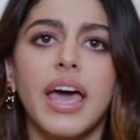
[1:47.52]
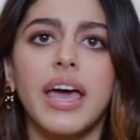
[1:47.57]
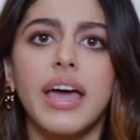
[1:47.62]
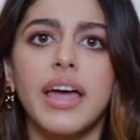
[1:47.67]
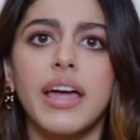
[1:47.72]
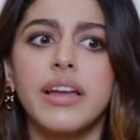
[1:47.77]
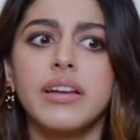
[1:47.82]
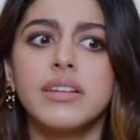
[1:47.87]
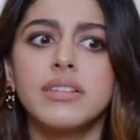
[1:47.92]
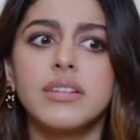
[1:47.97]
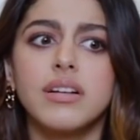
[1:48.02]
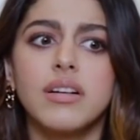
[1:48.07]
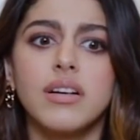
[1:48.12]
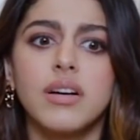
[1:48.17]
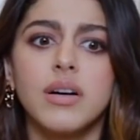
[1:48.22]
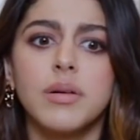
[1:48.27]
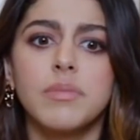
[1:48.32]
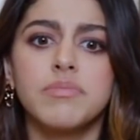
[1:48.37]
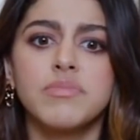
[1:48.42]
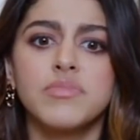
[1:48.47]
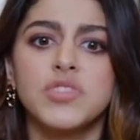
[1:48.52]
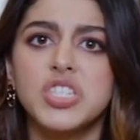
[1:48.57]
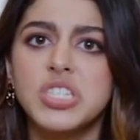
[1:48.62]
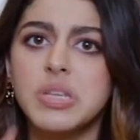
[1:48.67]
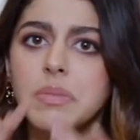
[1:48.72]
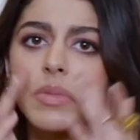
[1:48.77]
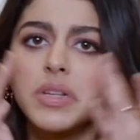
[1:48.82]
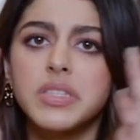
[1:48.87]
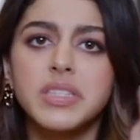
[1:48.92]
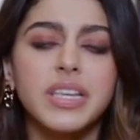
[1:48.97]
and um,
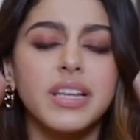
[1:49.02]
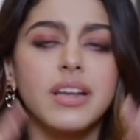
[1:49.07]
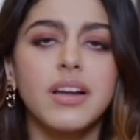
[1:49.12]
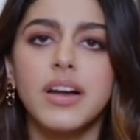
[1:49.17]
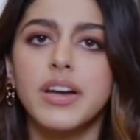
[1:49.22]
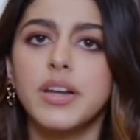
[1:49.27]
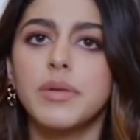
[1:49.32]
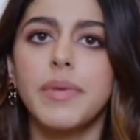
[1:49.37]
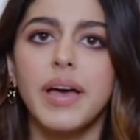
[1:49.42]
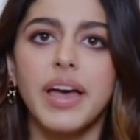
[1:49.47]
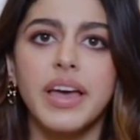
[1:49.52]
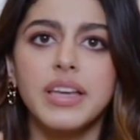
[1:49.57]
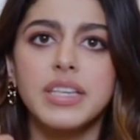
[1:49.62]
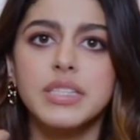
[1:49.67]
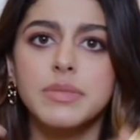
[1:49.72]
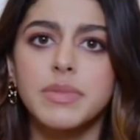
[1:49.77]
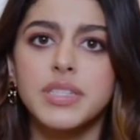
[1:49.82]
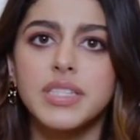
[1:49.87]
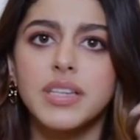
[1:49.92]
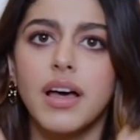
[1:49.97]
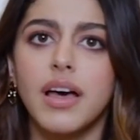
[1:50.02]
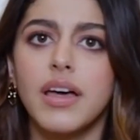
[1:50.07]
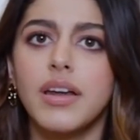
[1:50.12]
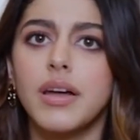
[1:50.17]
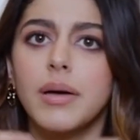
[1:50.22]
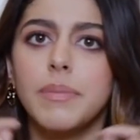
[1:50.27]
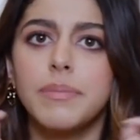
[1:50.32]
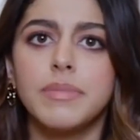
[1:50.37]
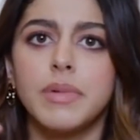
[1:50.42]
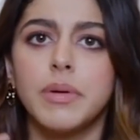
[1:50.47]
just some concealer under my eyes,
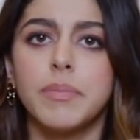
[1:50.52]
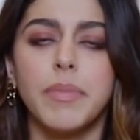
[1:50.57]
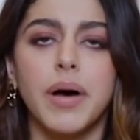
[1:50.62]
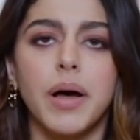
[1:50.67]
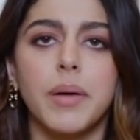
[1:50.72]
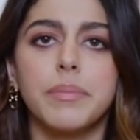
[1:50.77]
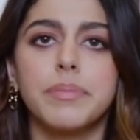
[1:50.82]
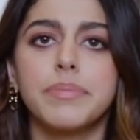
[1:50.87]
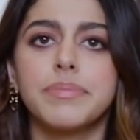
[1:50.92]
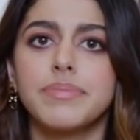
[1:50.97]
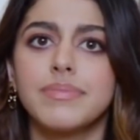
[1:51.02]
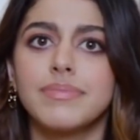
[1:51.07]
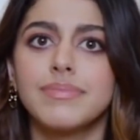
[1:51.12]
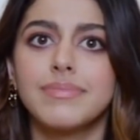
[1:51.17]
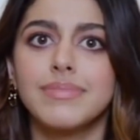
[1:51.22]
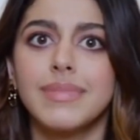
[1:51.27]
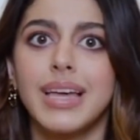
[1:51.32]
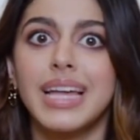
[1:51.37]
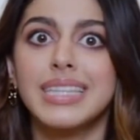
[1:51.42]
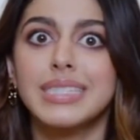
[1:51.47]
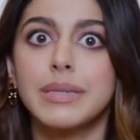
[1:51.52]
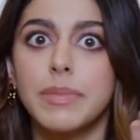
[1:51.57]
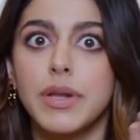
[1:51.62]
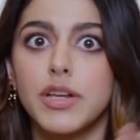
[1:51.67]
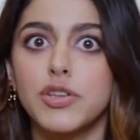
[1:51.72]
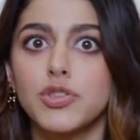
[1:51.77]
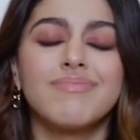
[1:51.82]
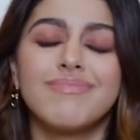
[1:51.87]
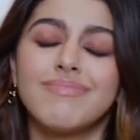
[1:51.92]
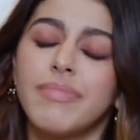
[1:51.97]
mascara, lip balm, and some
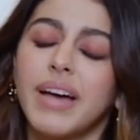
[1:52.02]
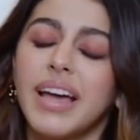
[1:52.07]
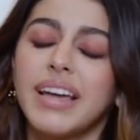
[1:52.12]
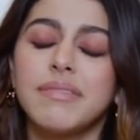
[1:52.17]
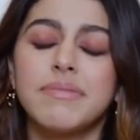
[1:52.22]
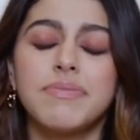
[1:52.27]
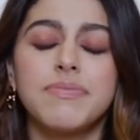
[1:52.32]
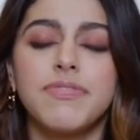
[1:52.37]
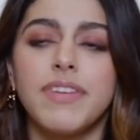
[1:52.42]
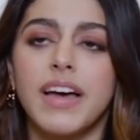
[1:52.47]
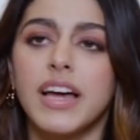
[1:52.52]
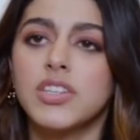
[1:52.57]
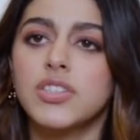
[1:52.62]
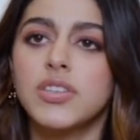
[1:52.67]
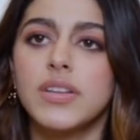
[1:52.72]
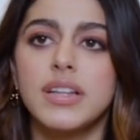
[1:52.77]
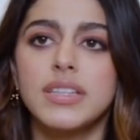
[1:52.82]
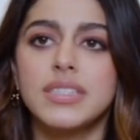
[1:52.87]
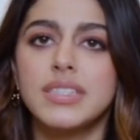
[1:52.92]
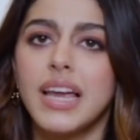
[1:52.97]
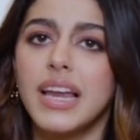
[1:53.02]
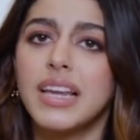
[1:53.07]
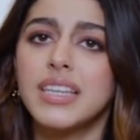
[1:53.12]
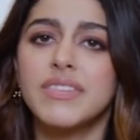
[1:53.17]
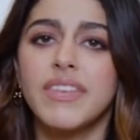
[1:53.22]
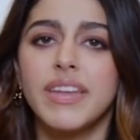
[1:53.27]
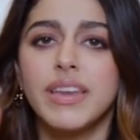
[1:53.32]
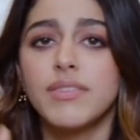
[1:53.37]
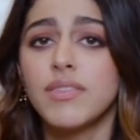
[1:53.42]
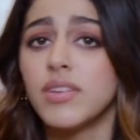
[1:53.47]
blush fashion and style
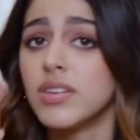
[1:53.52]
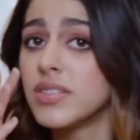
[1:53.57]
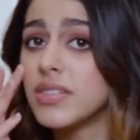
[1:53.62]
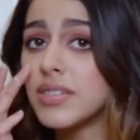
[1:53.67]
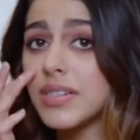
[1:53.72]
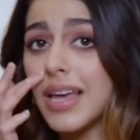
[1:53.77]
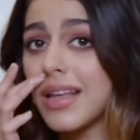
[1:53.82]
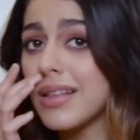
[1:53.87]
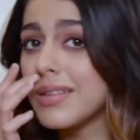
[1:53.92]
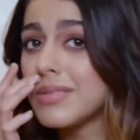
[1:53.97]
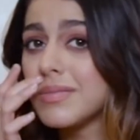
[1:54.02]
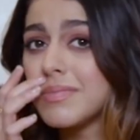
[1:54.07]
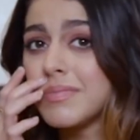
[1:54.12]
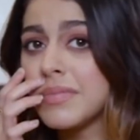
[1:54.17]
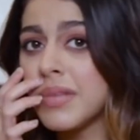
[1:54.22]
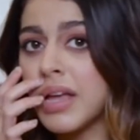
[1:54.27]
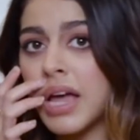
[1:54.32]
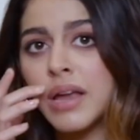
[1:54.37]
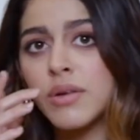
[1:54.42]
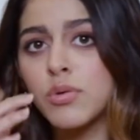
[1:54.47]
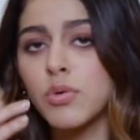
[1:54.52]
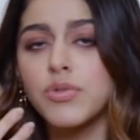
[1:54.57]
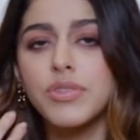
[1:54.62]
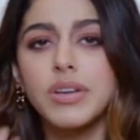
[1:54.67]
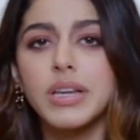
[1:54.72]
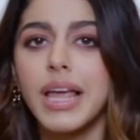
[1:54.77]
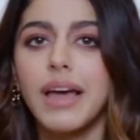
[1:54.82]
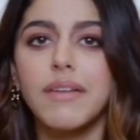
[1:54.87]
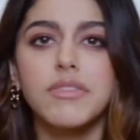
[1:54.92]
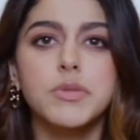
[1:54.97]
is very versatile. I don't
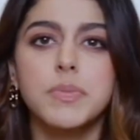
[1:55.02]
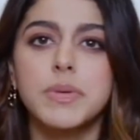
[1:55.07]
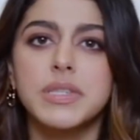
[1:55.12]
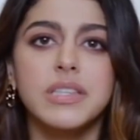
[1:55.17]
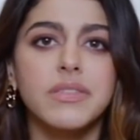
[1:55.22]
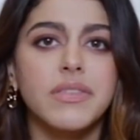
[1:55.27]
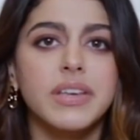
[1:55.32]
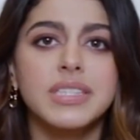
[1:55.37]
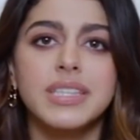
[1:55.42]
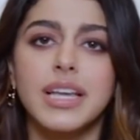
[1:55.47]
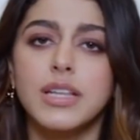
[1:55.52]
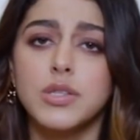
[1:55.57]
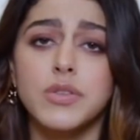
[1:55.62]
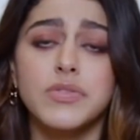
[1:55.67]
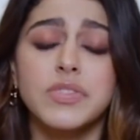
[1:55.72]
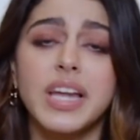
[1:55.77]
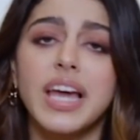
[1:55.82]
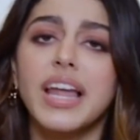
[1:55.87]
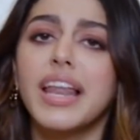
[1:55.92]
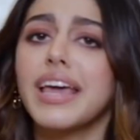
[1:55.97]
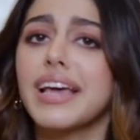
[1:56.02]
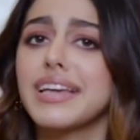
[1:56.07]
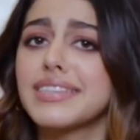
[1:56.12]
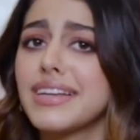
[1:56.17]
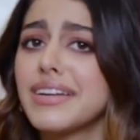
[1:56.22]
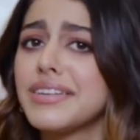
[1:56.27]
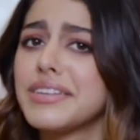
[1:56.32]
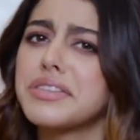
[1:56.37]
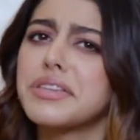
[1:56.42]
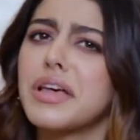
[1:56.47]
really have a specific sense of style. I
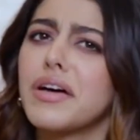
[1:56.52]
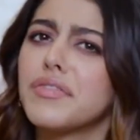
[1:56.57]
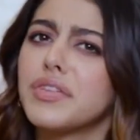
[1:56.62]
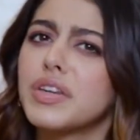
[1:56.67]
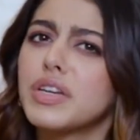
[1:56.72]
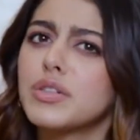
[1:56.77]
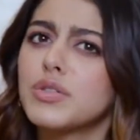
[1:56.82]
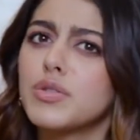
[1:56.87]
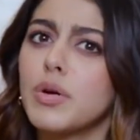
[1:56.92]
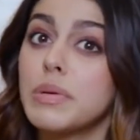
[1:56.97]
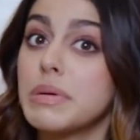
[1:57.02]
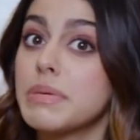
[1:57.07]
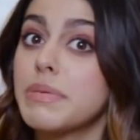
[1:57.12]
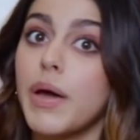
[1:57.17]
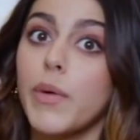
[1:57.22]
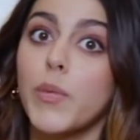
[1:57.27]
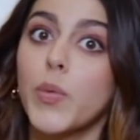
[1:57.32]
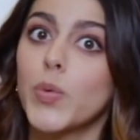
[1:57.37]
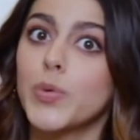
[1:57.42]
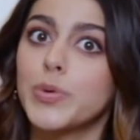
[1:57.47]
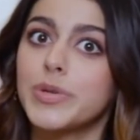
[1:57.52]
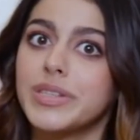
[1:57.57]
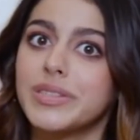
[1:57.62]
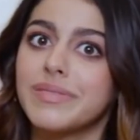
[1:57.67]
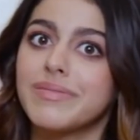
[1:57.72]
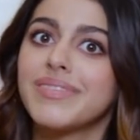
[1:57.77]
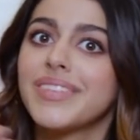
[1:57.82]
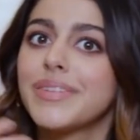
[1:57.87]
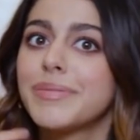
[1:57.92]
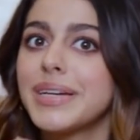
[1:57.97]
guess I'll discover it, or maybe I won't.
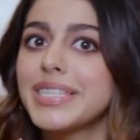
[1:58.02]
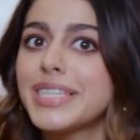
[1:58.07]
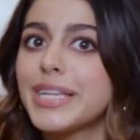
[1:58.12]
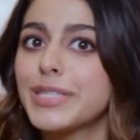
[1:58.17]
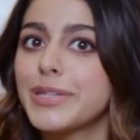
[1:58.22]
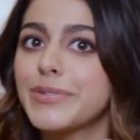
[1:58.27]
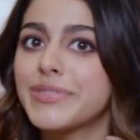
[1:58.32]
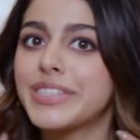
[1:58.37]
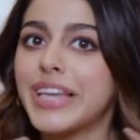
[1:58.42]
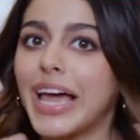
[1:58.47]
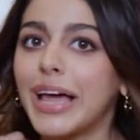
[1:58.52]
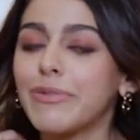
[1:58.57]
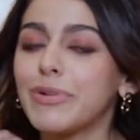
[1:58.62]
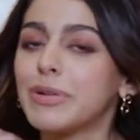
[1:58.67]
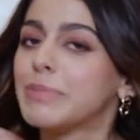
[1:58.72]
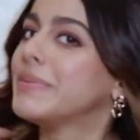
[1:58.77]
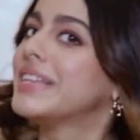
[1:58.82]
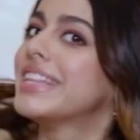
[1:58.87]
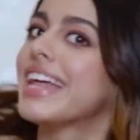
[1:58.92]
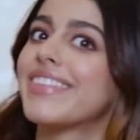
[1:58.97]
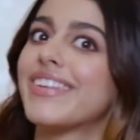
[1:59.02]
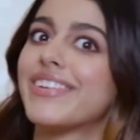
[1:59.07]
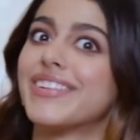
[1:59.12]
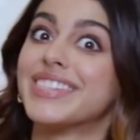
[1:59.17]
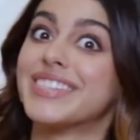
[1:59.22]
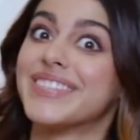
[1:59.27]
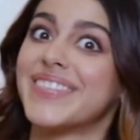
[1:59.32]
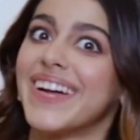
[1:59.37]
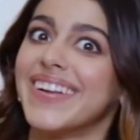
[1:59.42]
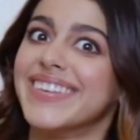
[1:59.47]
And my sense of style will be that
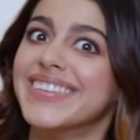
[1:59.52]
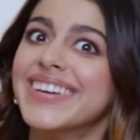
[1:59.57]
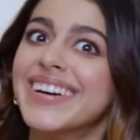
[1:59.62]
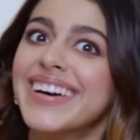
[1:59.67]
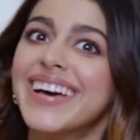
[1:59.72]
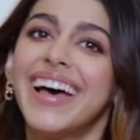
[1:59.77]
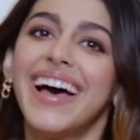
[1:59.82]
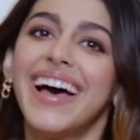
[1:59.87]
there is none.